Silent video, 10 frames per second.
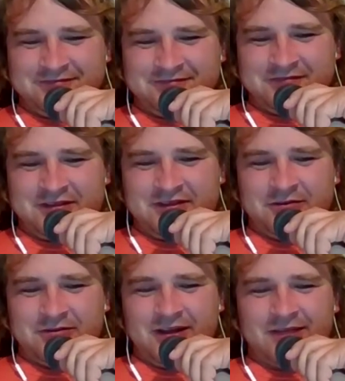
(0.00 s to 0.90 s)

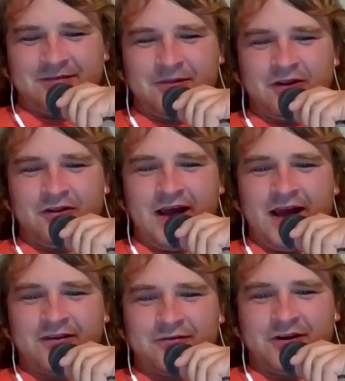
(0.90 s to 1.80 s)
So like the
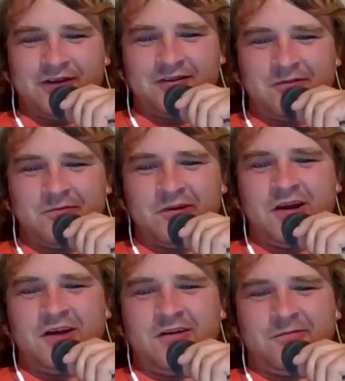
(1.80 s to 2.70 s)
last race,
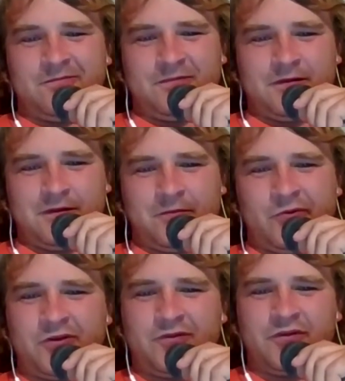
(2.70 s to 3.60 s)
the
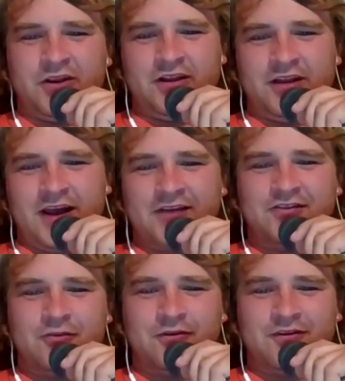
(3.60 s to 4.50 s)
points for Italy, I
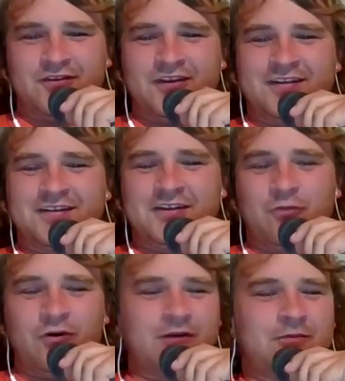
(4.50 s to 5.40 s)
scored
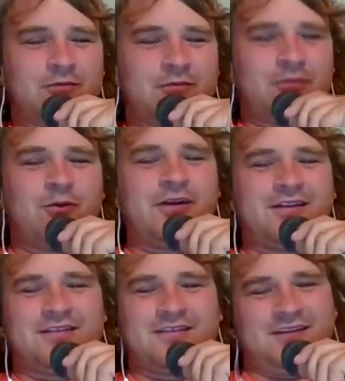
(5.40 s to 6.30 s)
61
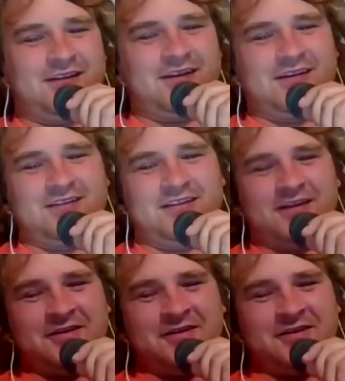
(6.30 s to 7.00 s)
points in Italy.